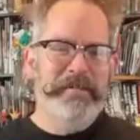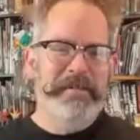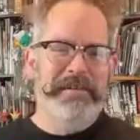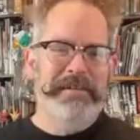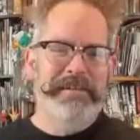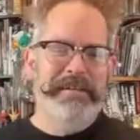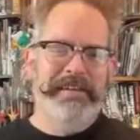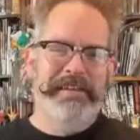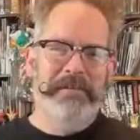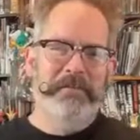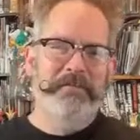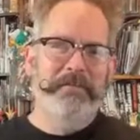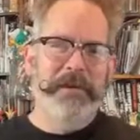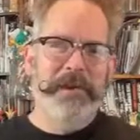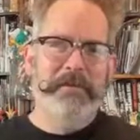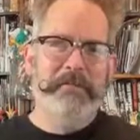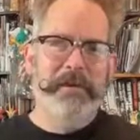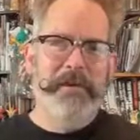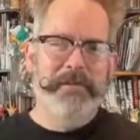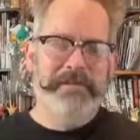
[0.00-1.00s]
the
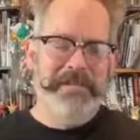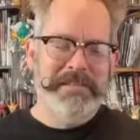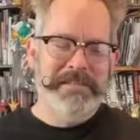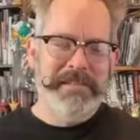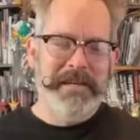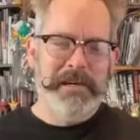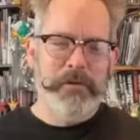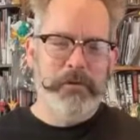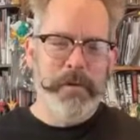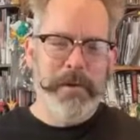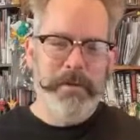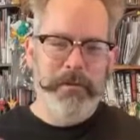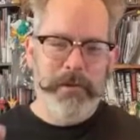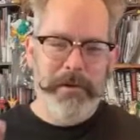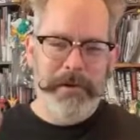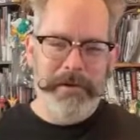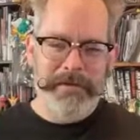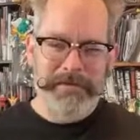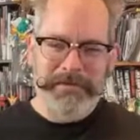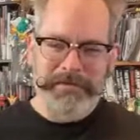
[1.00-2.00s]
fan base is like, we
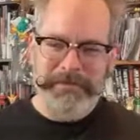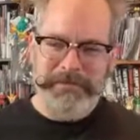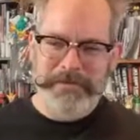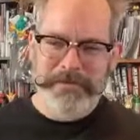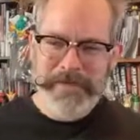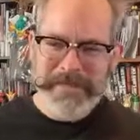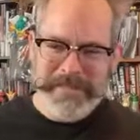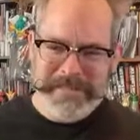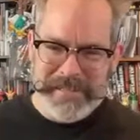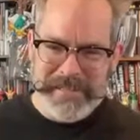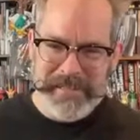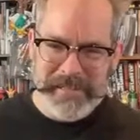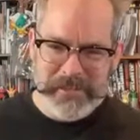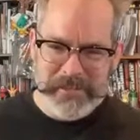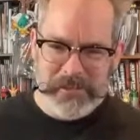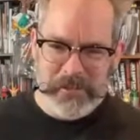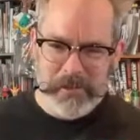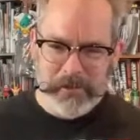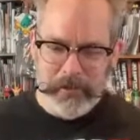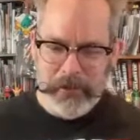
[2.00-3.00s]
want
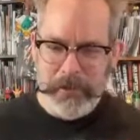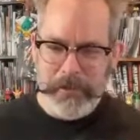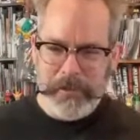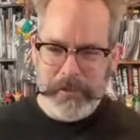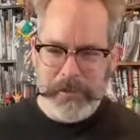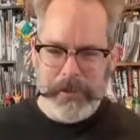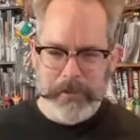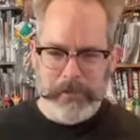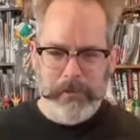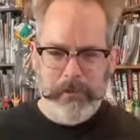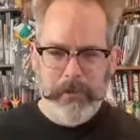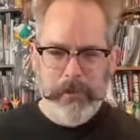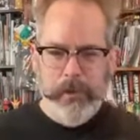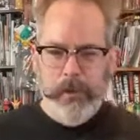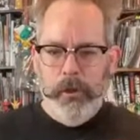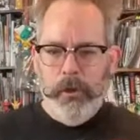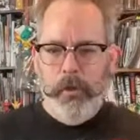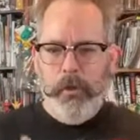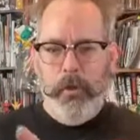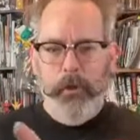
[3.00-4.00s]
vintage looking
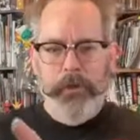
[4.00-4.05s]
mm-hmm.